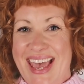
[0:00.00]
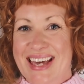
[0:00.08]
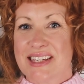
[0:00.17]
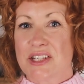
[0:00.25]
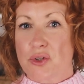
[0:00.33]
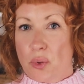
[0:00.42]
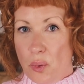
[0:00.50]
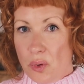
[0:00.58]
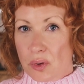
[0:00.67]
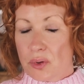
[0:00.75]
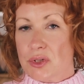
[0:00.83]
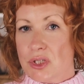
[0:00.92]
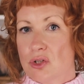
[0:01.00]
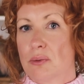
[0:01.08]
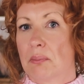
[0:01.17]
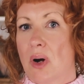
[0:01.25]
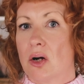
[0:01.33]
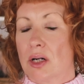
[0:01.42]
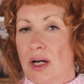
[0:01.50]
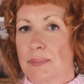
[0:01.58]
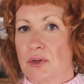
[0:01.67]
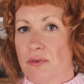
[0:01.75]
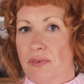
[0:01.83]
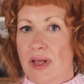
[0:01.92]
And or do you mark
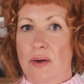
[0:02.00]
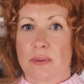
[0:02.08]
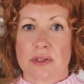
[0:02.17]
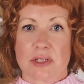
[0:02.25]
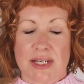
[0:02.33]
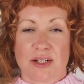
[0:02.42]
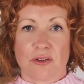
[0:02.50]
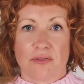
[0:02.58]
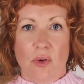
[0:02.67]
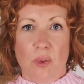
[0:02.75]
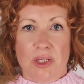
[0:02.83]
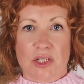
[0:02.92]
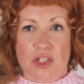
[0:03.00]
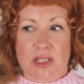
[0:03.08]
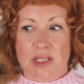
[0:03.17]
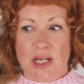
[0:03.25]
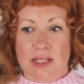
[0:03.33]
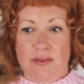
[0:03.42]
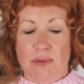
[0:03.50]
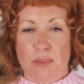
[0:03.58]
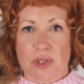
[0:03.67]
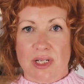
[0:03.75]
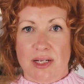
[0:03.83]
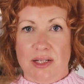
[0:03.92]
up your flowers and your foliages at different
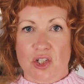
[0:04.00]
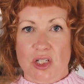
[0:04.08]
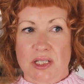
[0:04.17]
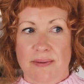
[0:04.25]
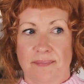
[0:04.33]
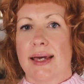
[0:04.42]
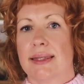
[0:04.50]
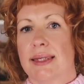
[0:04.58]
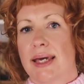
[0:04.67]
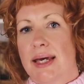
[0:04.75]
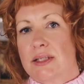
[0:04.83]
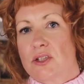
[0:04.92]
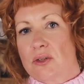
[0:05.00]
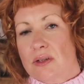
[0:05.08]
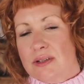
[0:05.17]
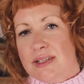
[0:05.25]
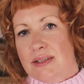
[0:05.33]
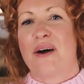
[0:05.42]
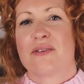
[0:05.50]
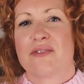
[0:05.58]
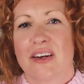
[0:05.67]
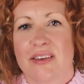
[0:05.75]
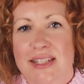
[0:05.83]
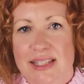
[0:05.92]
percentages? And the answers are
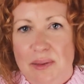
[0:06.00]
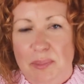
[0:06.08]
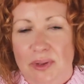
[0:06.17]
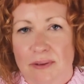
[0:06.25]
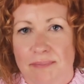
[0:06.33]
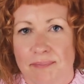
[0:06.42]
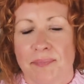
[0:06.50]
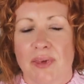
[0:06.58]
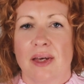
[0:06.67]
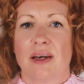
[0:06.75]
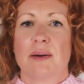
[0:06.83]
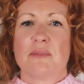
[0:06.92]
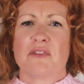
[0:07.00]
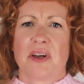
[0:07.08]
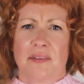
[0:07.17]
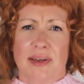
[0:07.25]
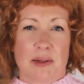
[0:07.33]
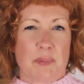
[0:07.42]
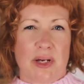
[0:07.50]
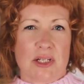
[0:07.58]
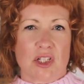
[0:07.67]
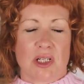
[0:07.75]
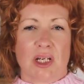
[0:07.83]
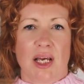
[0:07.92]
very simple. I'm very
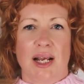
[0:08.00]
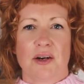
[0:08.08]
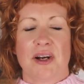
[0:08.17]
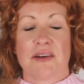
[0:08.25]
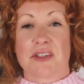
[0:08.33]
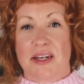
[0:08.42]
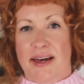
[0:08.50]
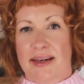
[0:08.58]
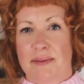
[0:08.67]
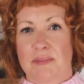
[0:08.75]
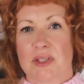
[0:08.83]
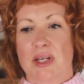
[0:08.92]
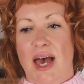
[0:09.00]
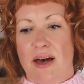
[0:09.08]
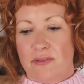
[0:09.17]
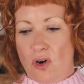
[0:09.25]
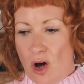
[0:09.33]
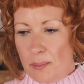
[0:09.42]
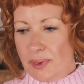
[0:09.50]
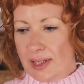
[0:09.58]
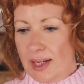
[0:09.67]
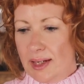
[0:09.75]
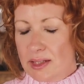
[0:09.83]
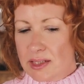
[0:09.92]
impatient and I don't have time to have
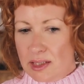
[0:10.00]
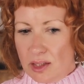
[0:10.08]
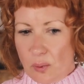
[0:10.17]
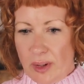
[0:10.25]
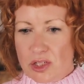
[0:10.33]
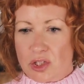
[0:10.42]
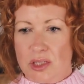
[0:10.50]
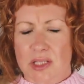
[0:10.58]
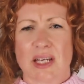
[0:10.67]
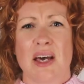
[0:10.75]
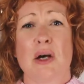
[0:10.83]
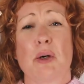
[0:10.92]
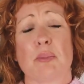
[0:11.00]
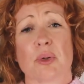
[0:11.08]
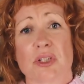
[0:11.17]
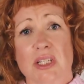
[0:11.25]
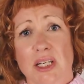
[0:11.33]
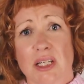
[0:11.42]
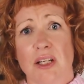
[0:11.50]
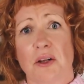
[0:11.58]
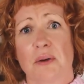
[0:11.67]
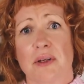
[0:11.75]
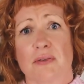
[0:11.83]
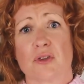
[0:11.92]
complicated equations,
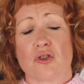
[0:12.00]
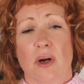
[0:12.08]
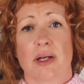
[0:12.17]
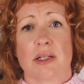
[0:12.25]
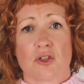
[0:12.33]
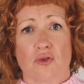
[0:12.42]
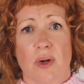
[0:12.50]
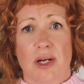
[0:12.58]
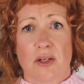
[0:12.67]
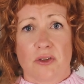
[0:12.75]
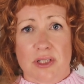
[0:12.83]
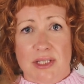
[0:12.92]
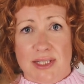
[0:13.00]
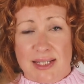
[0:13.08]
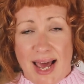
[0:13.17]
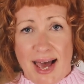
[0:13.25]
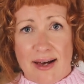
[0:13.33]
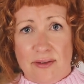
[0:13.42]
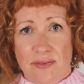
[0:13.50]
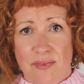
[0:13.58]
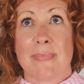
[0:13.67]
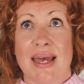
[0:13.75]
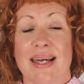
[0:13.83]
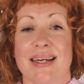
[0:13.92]
particularly if you're trying to train your staff,
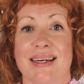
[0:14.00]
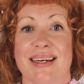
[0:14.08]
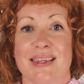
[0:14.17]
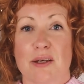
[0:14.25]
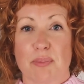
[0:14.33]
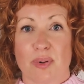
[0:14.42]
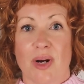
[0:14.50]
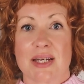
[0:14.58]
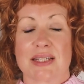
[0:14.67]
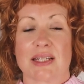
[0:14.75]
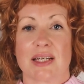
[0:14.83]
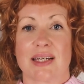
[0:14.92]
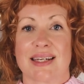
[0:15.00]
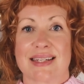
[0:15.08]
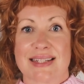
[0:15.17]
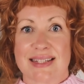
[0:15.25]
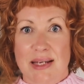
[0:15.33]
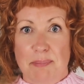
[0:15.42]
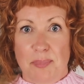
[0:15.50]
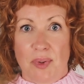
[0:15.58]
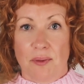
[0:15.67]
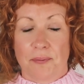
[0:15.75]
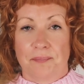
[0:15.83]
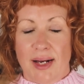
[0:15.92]
make the pricing simple.